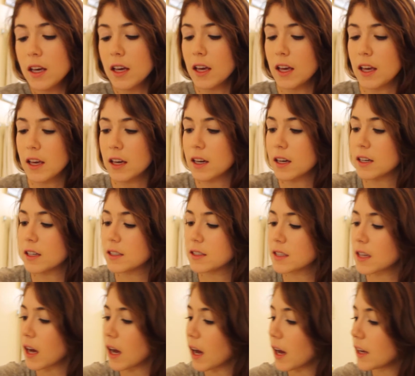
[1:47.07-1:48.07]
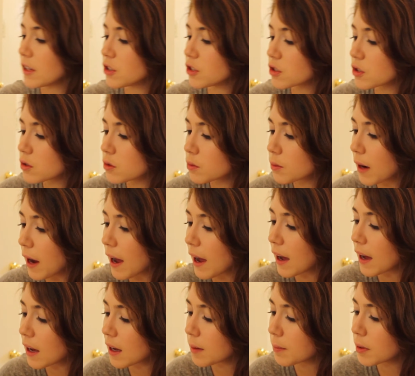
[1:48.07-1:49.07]
And I just
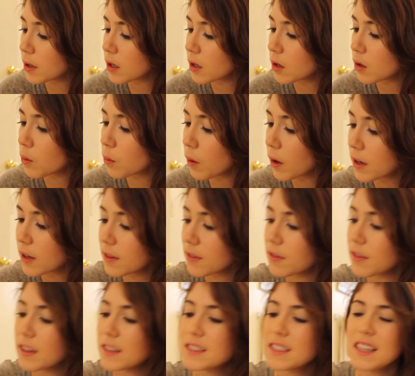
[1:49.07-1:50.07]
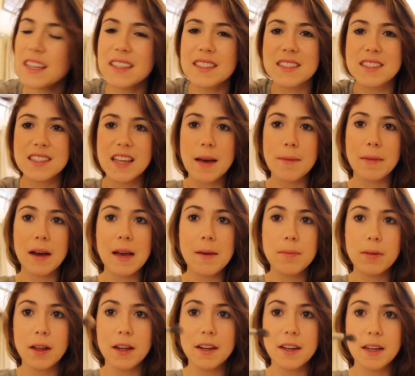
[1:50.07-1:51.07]
grab one of, it's like a
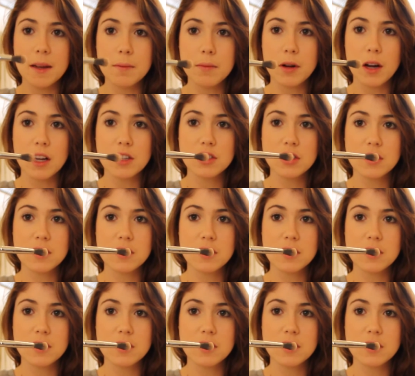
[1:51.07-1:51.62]
semi-blending brush.